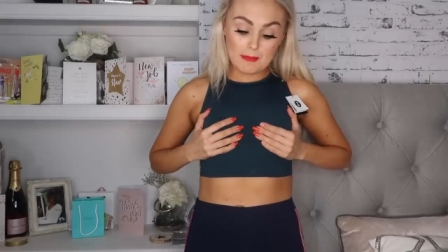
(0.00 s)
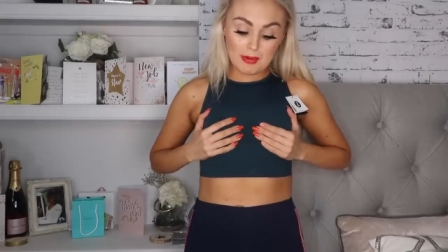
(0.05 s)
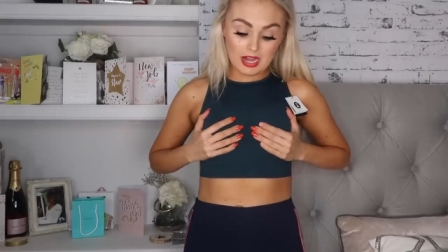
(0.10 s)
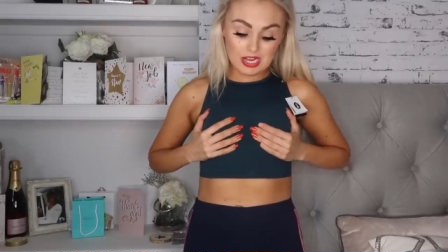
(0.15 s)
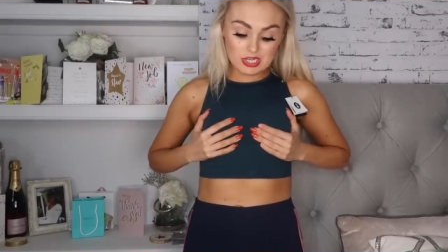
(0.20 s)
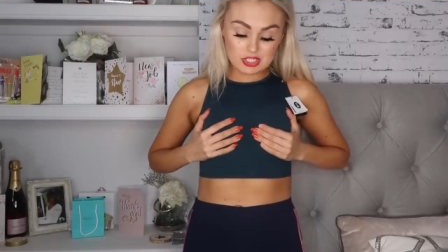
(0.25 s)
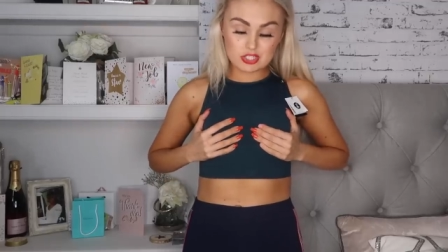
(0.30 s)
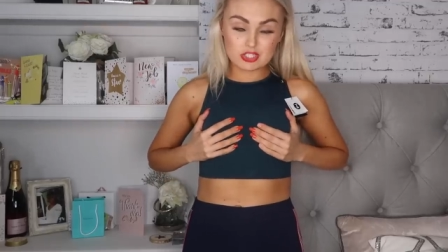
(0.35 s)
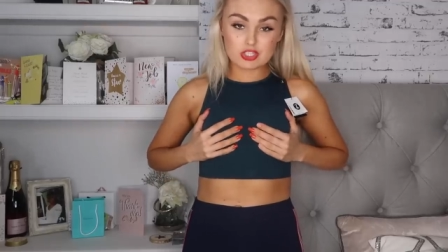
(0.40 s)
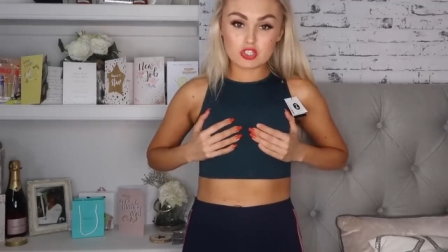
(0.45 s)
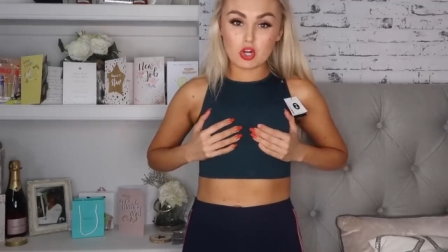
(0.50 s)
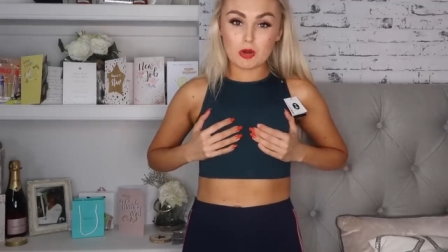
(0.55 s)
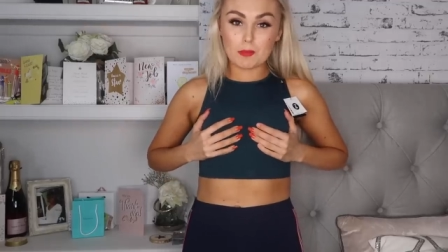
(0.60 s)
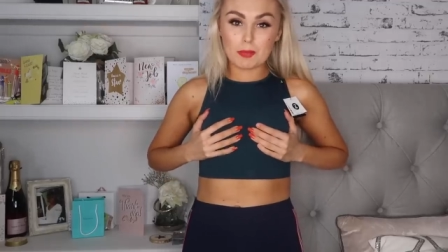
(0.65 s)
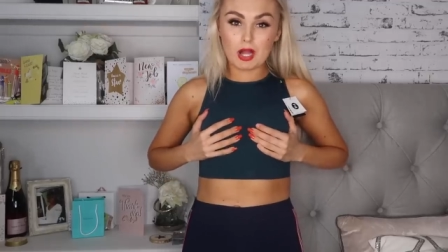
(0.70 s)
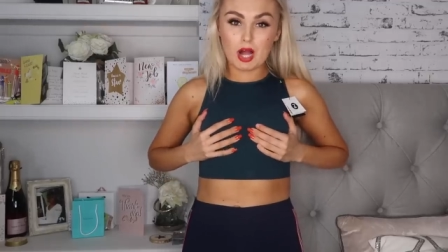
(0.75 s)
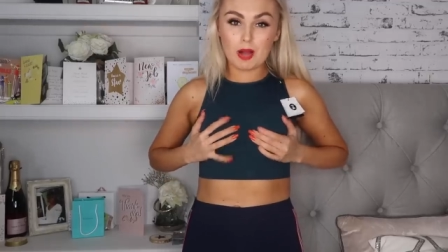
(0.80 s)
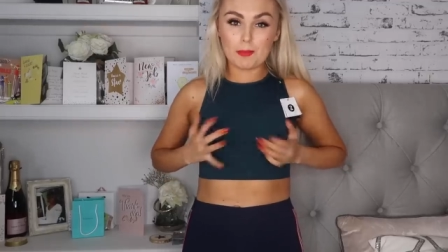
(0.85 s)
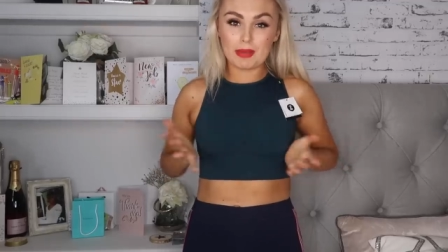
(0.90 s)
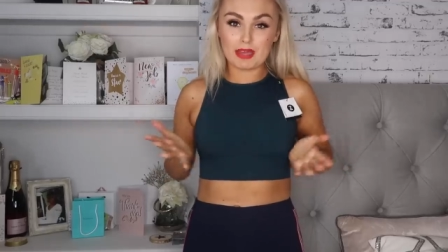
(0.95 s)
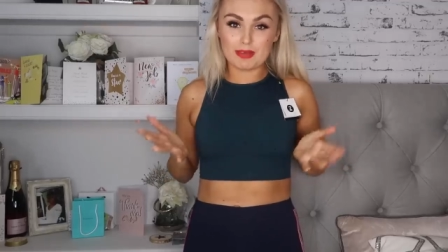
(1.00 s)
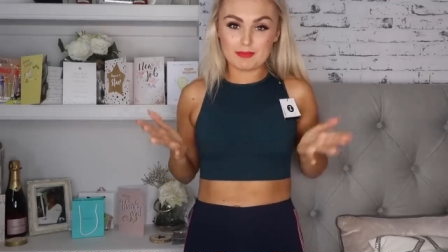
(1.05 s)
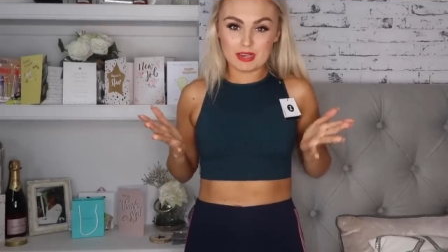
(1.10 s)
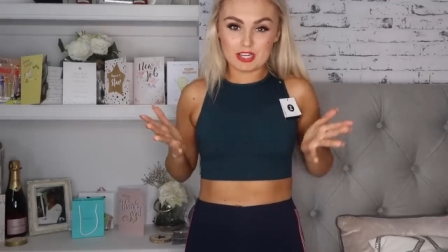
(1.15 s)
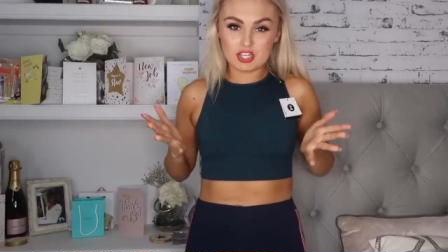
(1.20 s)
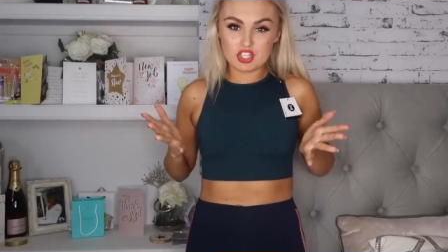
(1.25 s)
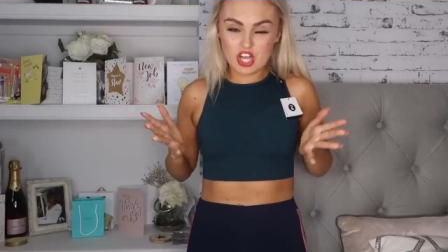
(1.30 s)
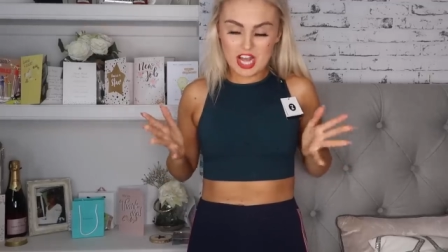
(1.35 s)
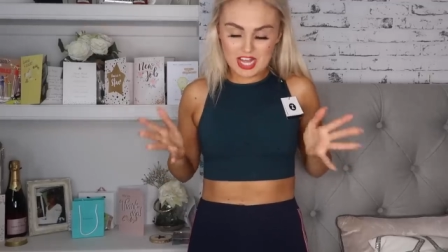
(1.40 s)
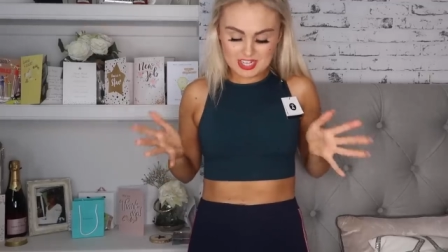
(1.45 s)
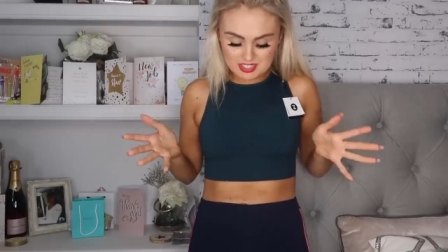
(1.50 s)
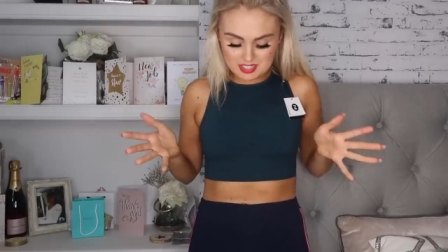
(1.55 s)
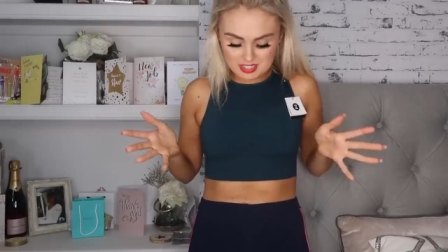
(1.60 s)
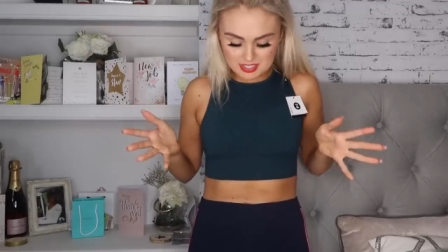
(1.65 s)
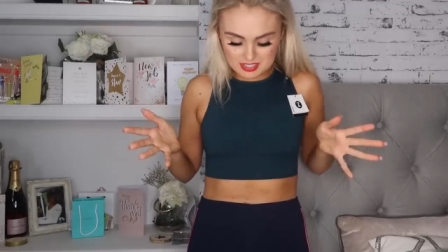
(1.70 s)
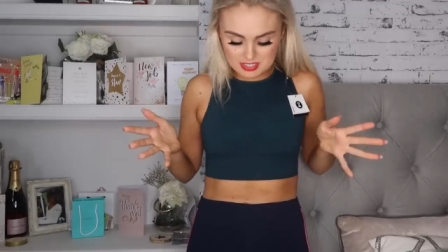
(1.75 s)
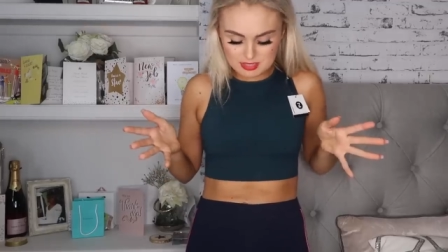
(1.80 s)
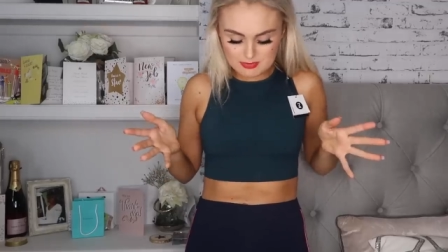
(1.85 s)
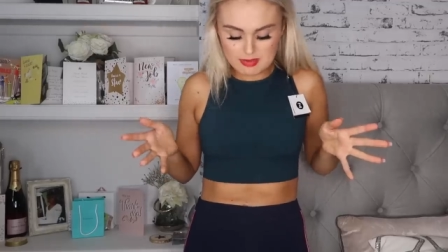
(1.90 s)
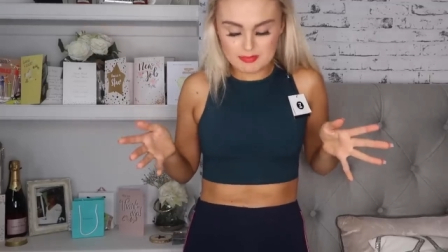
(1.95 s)
but I should stop cupping my chest
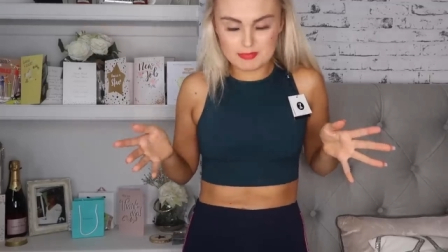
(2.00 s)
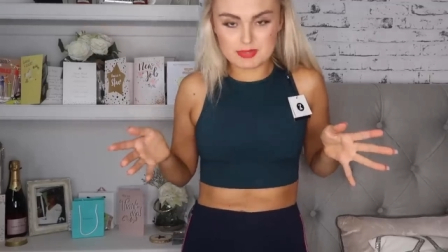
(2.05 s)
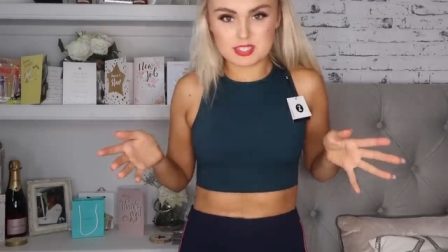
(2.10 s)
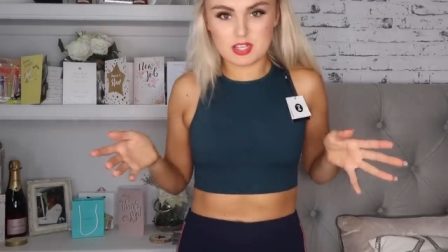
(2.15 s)
because it's a bit